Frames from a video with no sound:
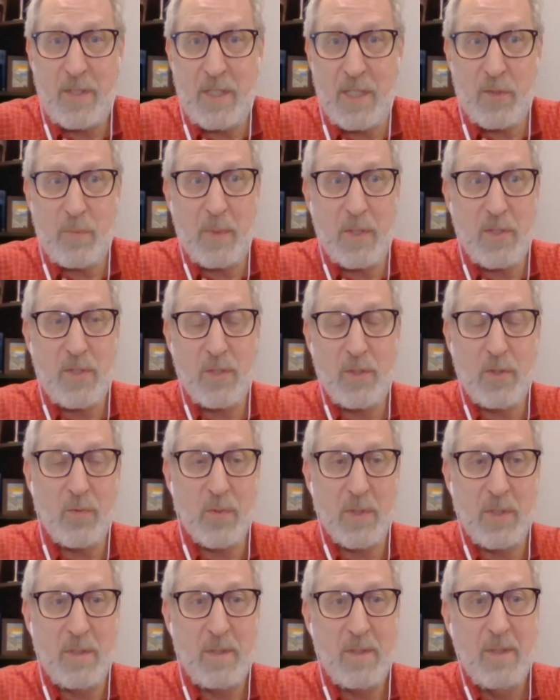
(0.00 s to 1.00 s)
teach my
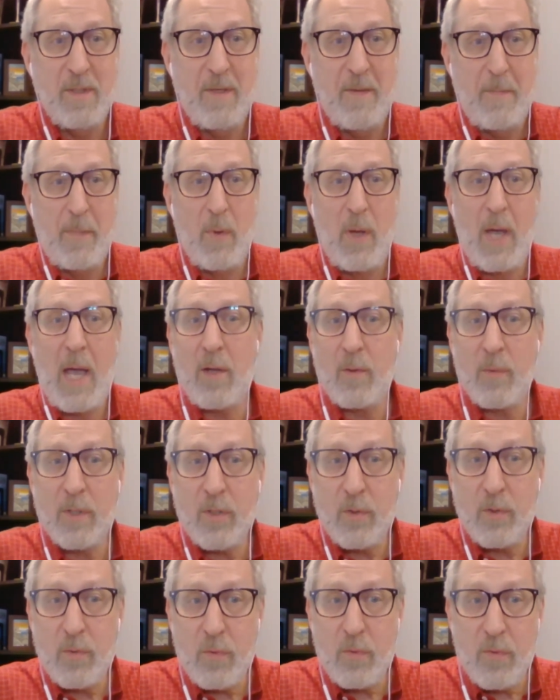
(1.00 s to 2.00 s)
children. How do I
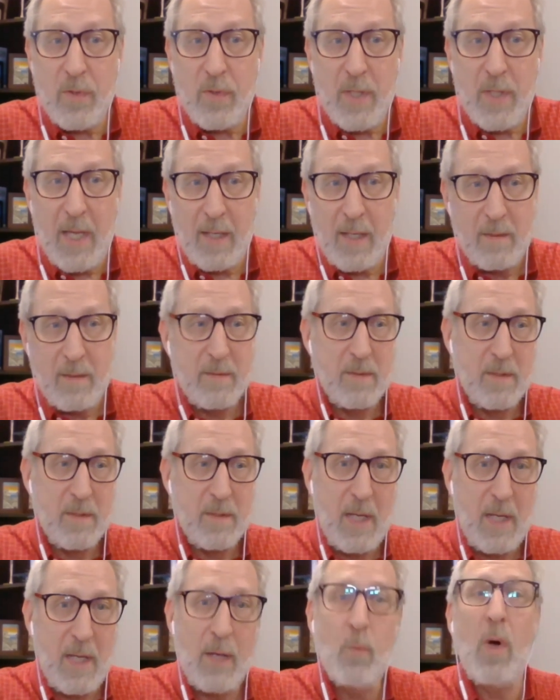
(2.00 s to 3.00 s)
do that? I
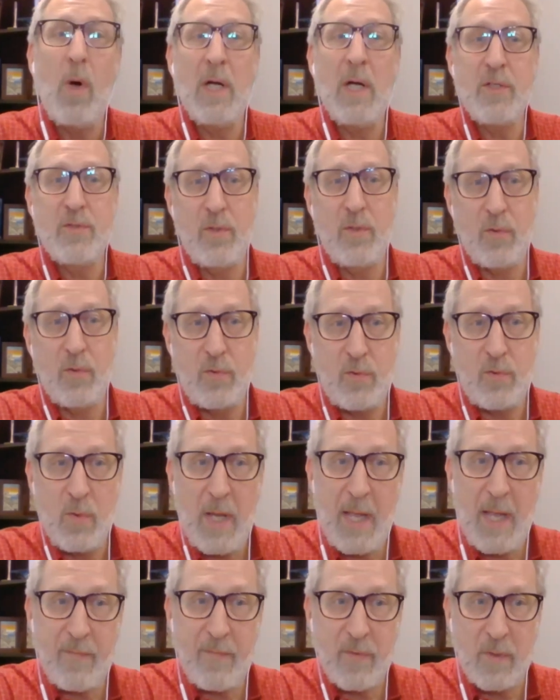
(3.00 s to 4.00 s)
watch those who have
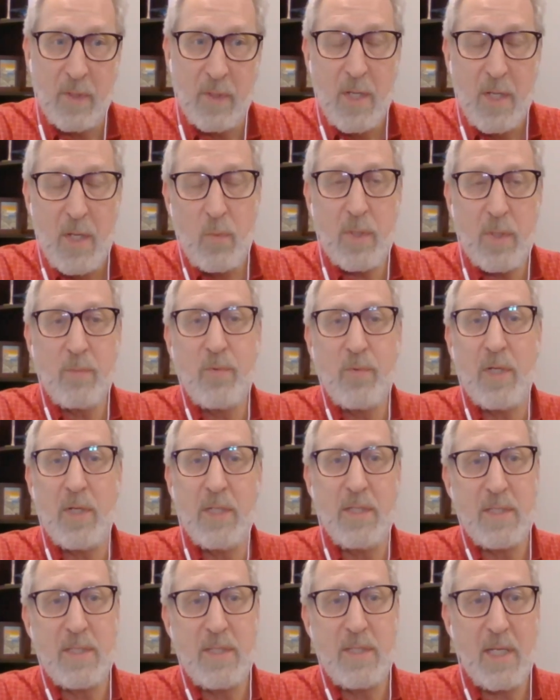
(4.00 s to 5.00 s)
it. What I'm trying to
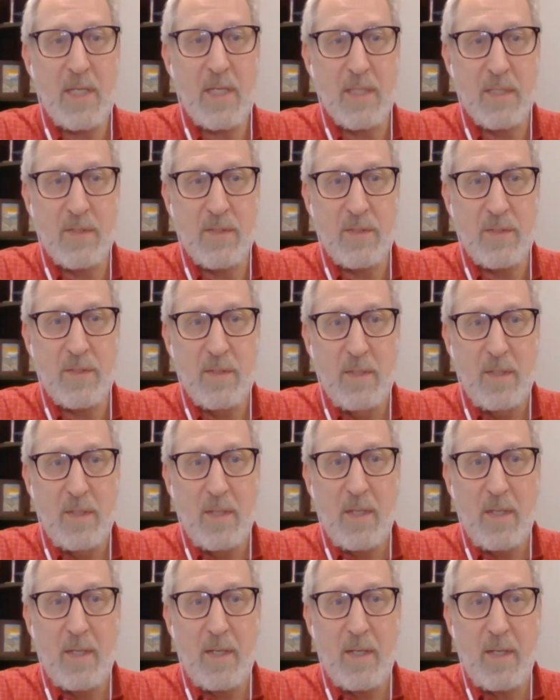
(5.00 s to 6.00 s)
say is
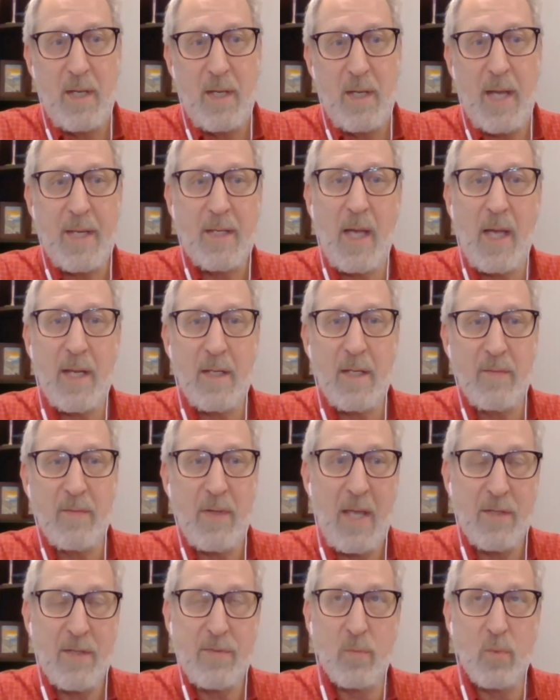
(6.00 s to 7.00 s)
I kind of, as
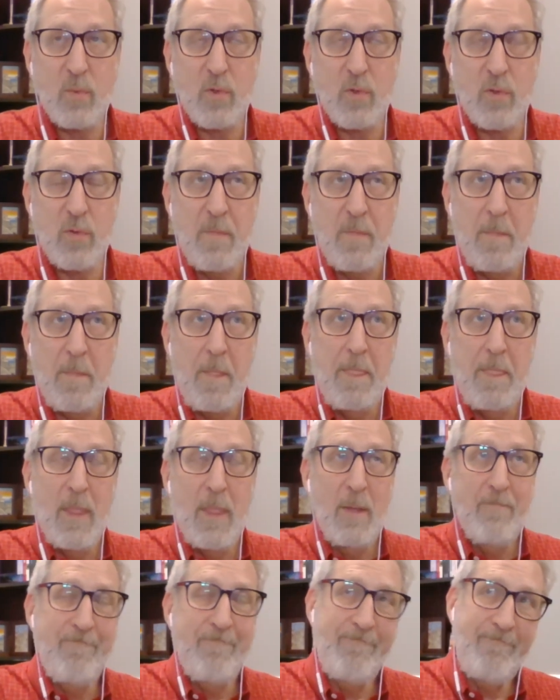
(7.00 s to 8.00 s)
it were,
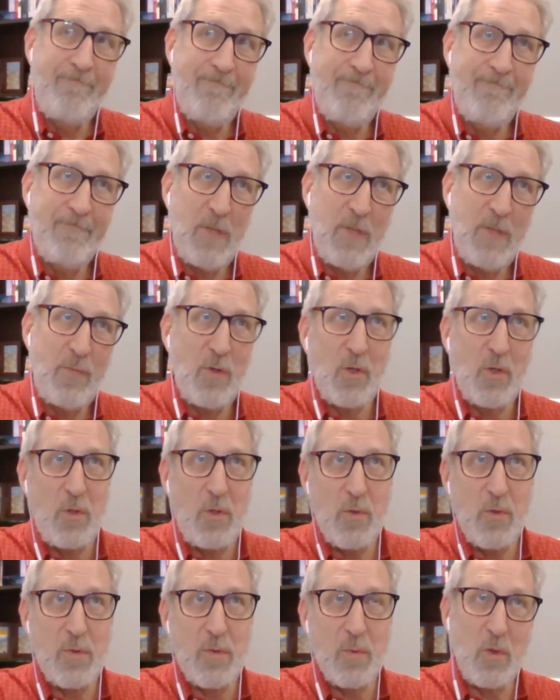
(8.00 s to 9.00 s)
if you could use the
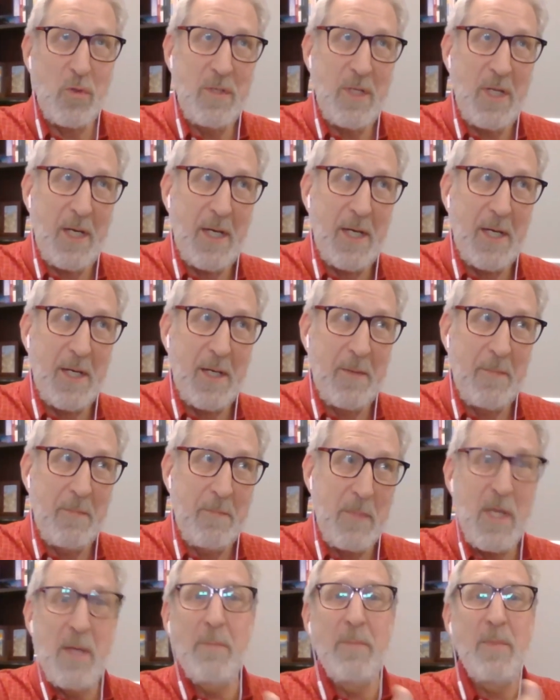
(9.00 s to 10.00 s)
word,
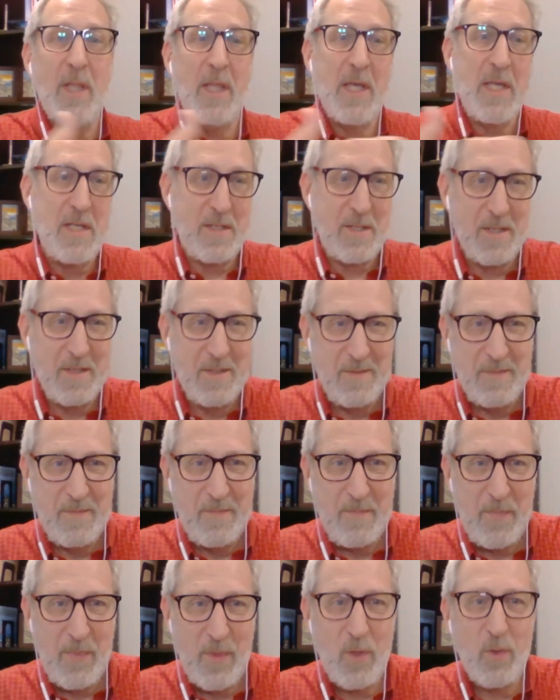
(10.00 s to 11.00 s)
emulate
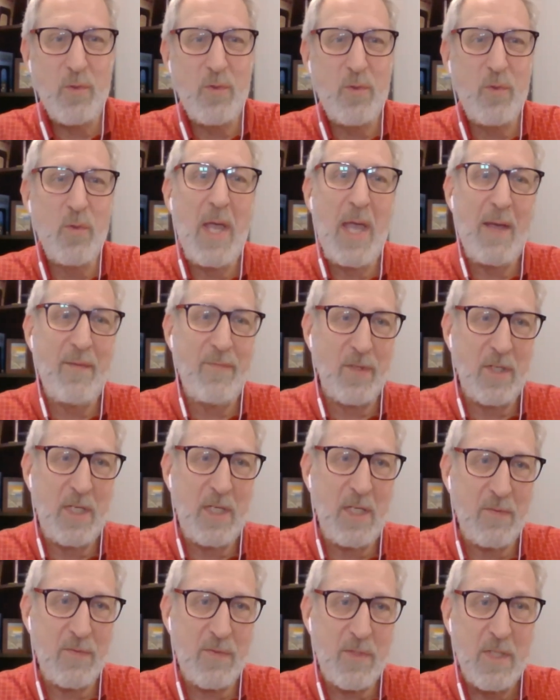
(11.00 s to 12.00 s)
those who have the
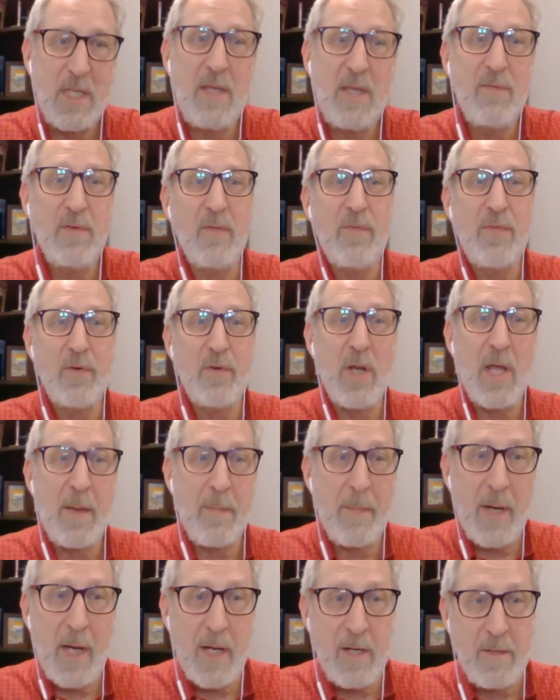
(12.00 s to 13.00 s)
gifts, even if they're
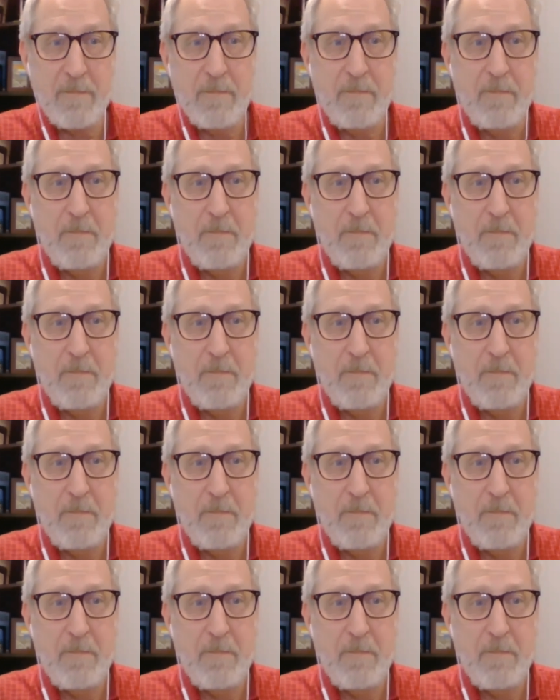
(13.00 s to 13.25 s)
not mine.